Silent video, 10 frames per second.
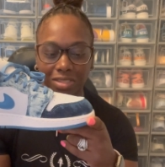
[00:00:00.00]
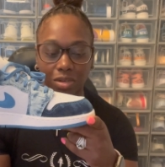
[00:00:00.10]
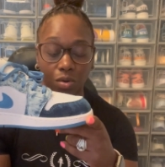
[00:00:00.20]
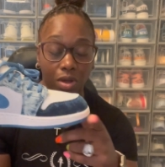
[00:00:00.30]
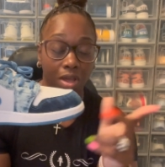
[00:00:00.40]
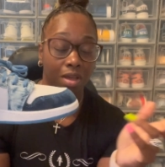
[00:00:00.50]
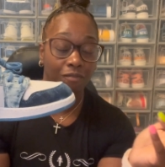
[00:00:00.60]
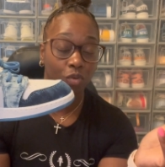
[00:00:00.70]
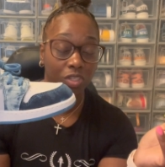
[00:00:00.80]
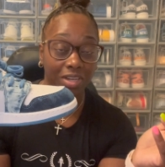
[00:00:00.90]
So
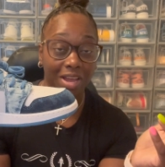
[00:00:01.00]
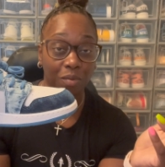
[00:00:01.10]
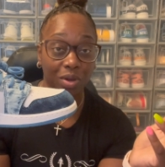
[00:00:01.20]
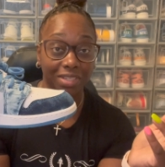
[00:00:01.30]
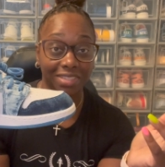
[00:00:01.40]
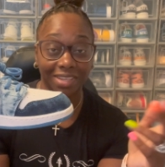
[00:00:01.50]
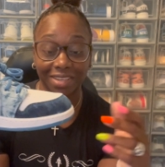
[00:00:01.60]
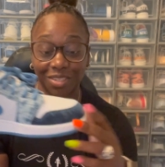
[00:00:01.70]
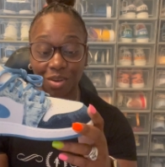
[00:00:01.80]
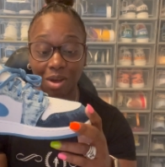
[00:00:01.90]
fortunately I wear a
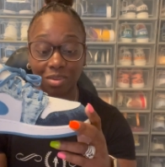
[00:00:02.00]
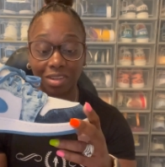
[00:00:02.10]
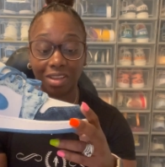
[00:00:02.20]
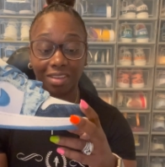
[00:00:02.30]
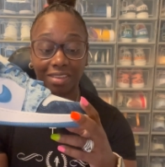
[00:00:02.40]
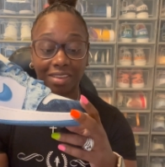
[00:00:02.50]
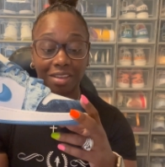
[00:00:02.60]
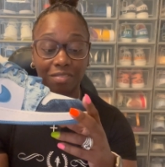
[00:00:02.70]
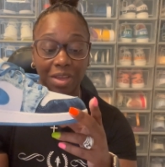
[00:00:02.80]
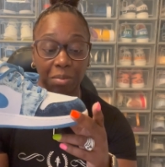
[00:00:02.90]
6, so I was lucky
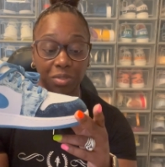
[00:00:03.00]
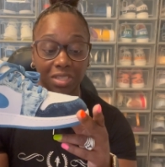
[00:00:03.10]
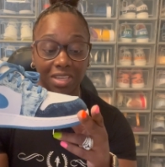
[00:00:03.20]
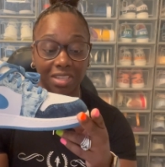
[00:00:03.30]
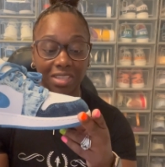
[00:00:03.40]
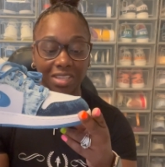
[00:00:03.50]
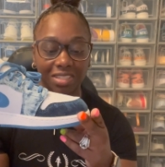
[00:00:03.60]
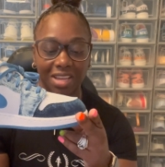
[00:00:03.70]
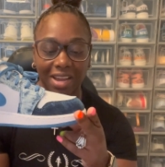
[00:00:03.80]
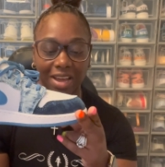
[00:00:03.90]
enough able to get
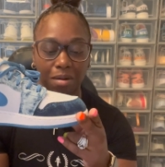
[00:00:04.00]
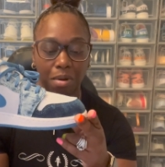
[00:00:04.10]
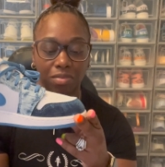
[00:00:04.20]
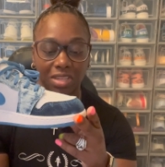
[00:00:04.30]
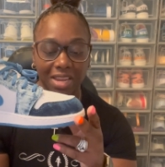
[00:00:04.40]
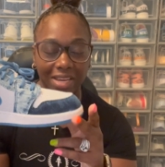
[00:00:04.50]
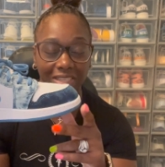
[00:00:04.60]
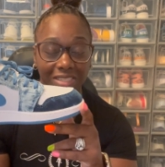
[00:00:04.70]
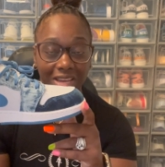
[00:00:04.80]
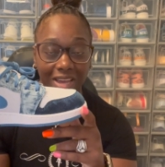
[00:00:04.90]
these. I got them off the
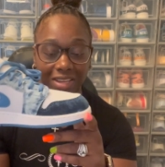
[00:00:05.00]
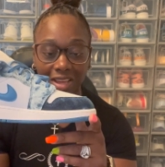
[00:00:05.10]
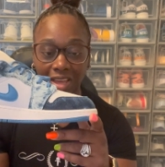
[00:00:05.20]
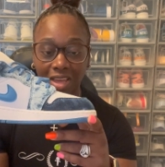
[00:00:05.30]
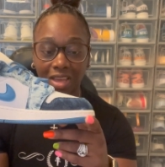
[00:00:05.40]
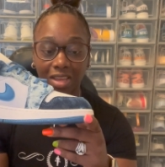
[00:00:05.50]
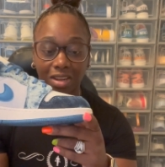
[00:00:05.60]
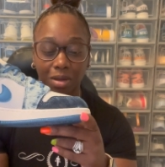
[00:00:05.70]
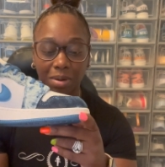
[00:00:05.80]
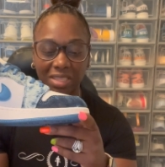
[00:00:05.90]
Nike site. And
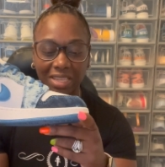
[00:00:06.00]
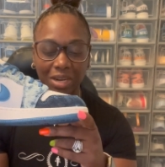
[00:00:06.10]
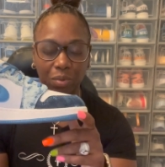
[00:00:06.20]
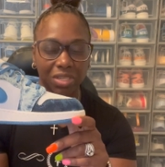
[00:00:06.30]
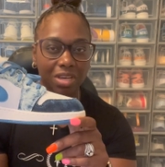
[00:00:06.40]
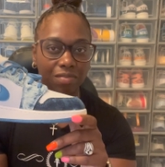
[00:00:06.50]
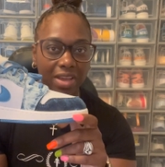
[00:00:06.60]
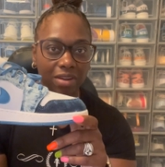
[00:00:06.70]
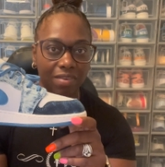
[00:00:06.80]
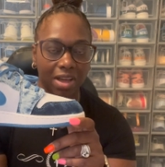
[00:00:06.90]
um, I think they retail for
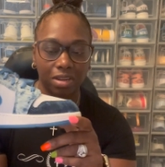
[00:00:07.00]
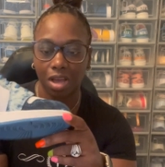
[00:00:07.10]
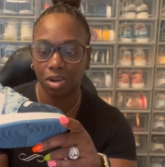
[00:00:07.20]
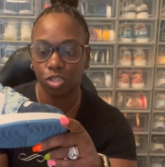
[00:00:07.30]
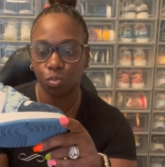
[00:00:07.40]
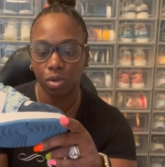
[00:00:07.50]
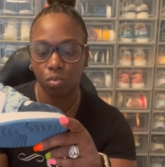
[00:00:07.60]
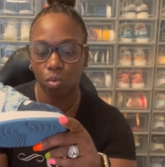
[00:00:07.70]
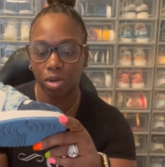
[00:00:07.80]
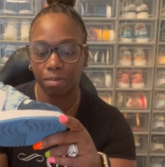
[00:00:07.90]
$85, which
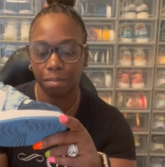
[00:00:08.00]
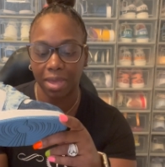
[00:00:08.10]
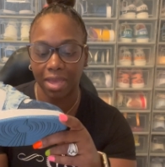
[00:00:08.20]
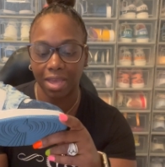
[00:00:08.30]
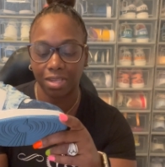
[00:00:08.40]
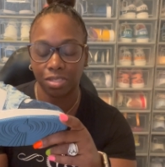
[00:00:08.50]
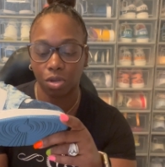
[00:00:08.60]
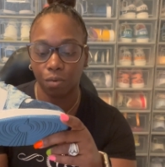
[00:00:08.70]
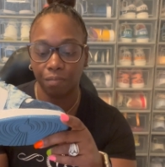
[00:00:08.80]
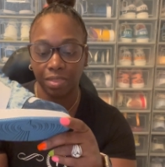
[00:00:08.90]
wasn't bad.
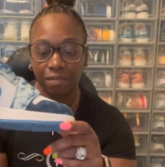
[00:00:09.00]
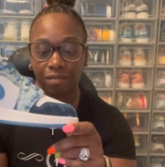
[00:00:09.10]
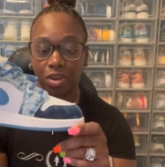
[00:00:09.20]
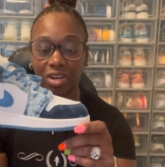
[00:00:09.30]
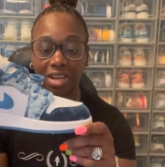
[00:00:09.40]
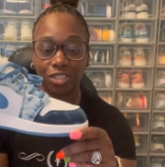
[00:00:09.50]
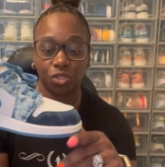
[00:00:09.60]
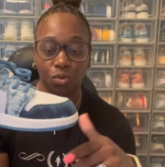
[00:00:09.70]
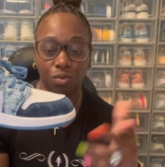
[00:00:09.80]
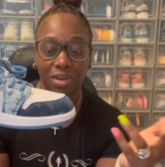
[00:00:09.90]
So very nice
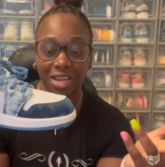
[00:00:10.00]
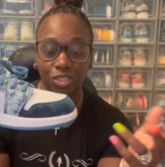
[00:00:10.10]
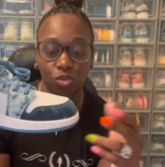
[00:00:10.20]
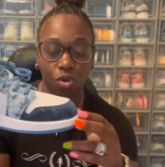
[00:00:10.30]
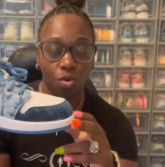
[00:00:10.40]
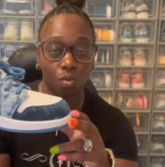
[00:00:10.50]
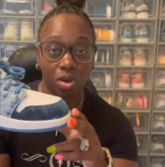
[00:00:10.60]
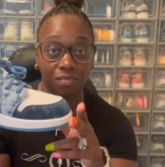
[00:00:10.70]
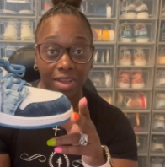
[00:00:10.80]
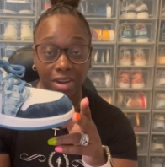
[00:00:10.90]
shoe, nice Jordan
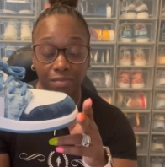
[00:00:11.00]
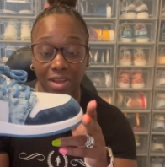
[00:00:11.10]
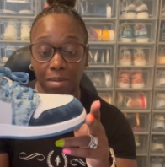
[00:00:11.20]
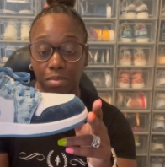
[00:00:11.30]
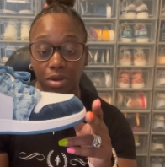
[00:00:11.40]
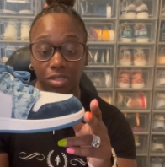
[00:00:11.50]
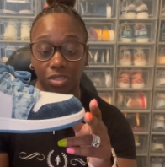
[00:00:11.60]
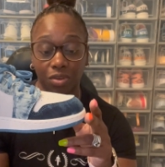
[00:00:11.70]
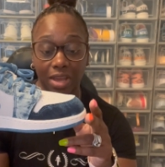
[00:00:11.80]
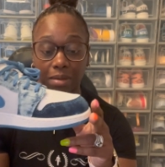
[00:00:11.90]
1 for 85 bucks.
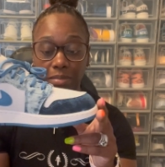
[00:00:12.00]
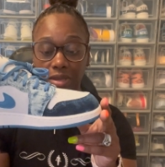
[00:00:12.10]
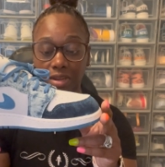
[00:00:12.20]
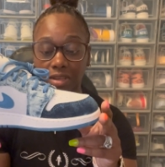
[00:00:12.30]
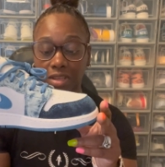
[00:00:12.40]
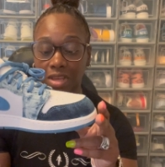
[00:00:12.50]
you can't beat it.